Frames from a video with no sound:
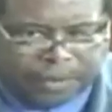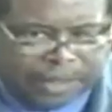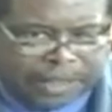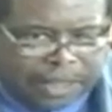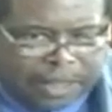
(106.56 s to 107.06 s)

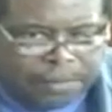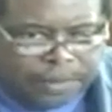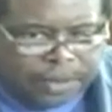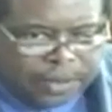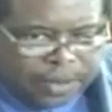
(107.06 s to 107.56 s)

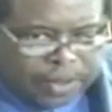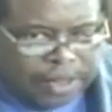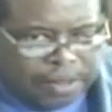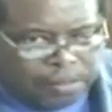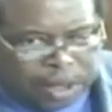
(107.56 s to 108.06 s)
schemes,
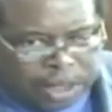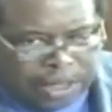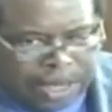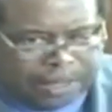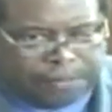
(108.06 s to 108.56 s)

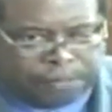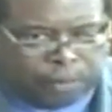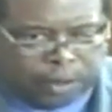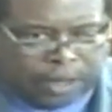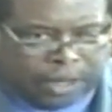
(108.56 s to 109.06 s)
because that's
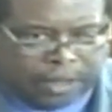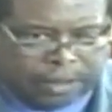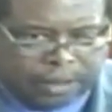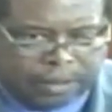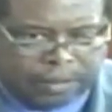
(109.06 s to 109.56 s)

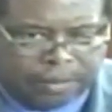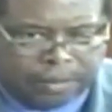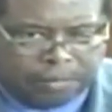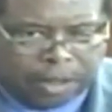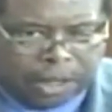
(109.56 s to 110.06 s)
important,
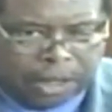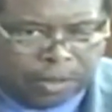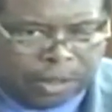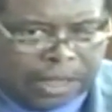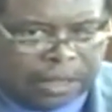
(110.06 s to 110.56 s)
because
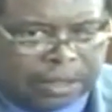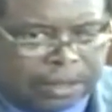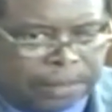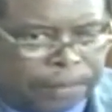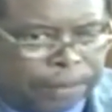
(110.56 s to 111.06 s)
we're saying
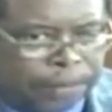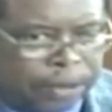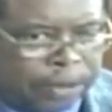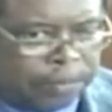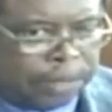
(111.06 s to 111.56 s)
people
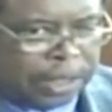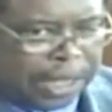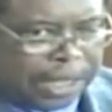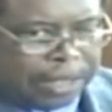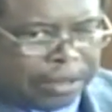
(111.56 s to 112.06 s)
shouldn't
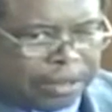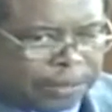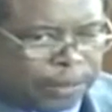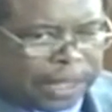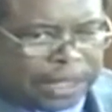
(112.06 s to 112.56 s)
get into
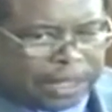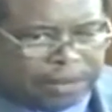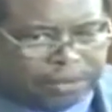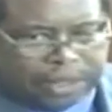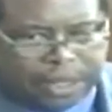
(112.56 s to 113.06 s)

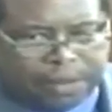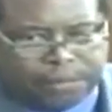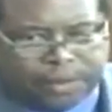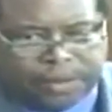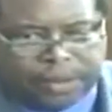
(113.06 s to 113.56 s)
speculative
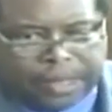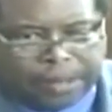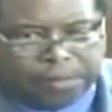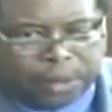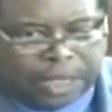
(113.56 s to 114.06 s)
schemes,
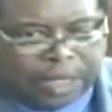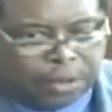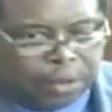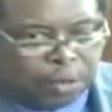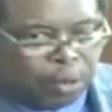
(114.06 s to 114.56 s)
but they
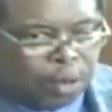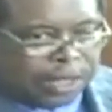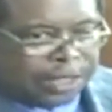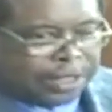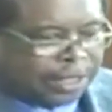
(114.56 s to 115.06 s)
don't know
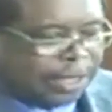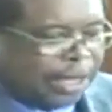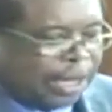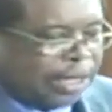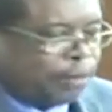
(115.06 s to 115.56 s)
what is
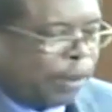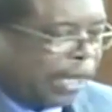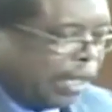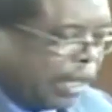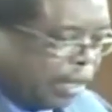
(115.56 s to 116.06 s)
a
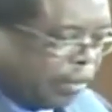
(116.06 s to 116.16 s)
speculative